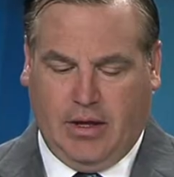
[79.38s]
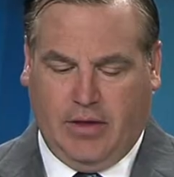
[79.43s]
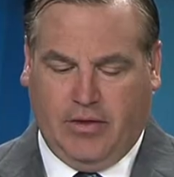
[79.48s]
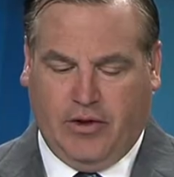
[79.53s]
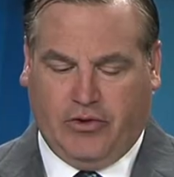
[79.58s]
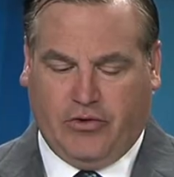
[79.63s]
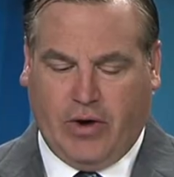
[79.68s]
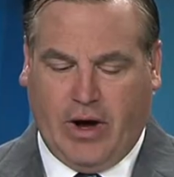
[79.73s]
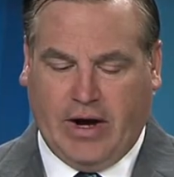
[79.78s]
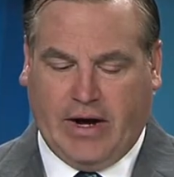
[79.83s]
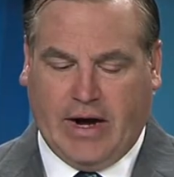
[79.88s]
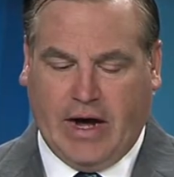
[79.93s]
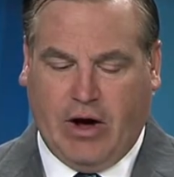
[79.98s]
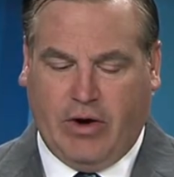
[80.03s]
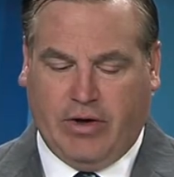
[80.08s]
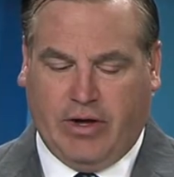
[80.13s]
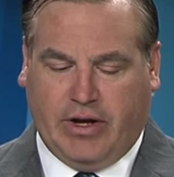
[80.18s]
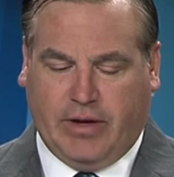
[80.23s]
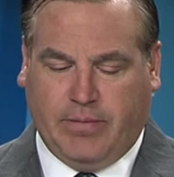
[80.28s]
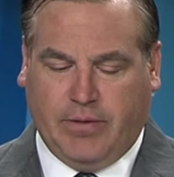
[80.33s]
The
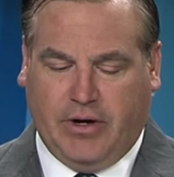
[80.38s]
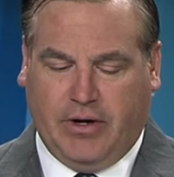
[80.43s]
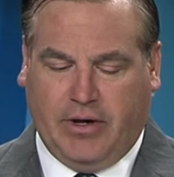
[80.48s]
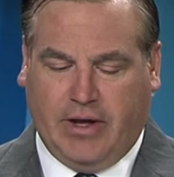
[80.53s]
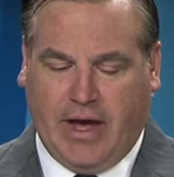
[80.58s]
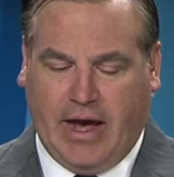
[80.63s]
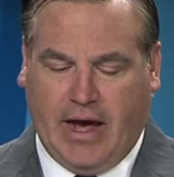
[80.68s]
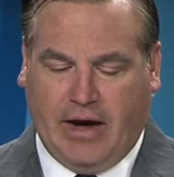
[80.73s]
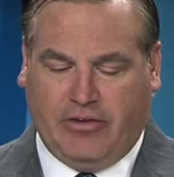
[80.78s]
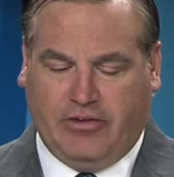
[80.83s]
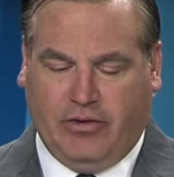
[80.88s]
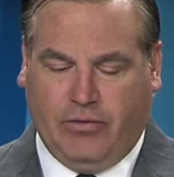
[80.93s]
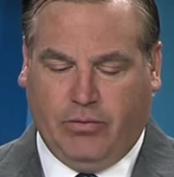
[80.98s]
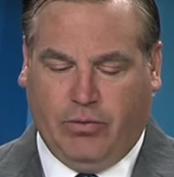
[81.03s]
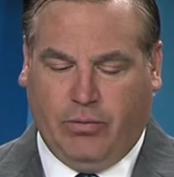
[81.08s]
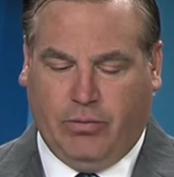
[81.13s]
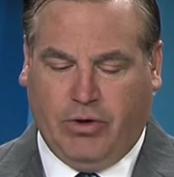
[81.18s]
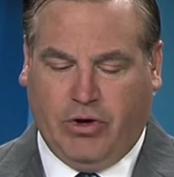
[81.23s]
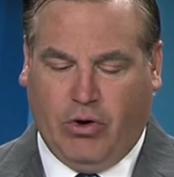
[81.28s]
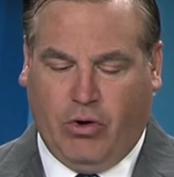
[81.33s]
Tri-County Community Action
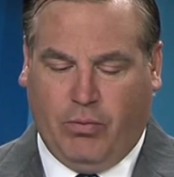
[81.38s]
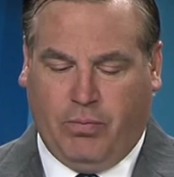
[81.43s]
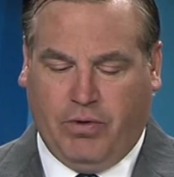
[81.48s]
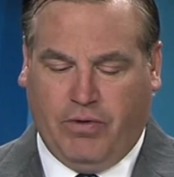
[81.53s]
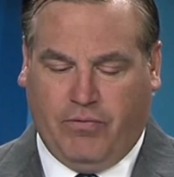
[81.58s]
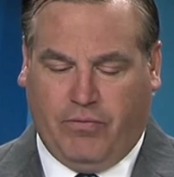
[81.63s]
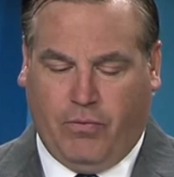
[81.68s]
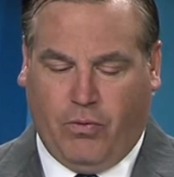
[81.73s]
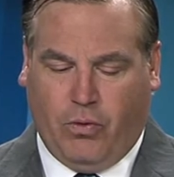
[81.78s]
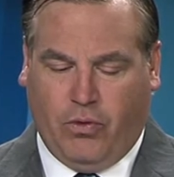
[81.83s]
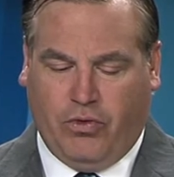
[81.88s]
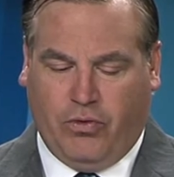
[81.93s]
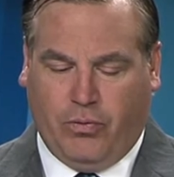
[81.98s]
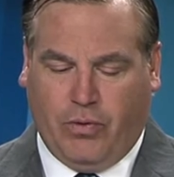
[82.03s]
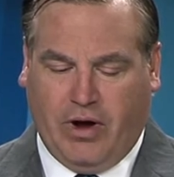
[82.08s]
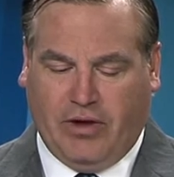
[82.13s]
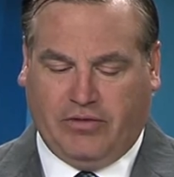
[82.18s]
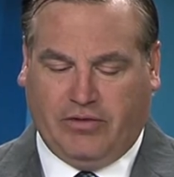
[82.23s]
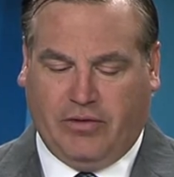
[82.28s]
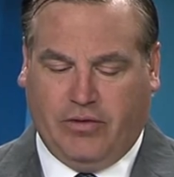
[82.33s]
will be open for the
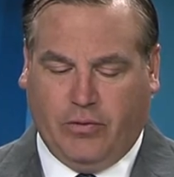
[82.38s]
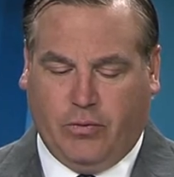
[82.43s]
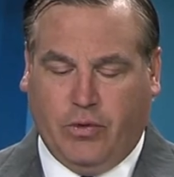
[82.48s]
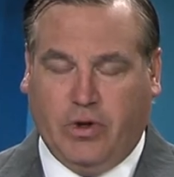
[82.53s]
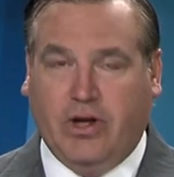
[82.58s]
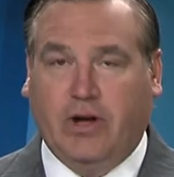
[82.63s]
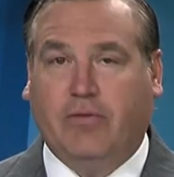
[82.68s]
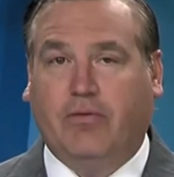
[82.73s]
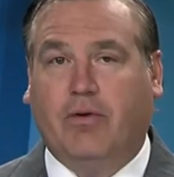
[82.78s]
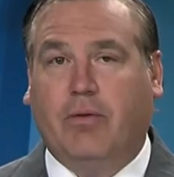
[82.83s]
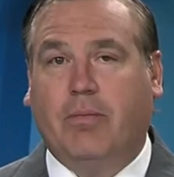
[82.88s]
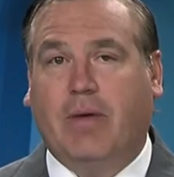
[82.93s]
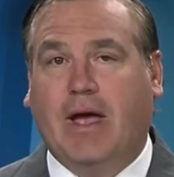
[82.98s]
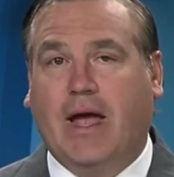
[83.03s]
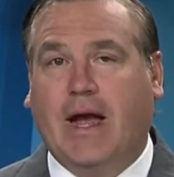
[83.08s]
rest of the week from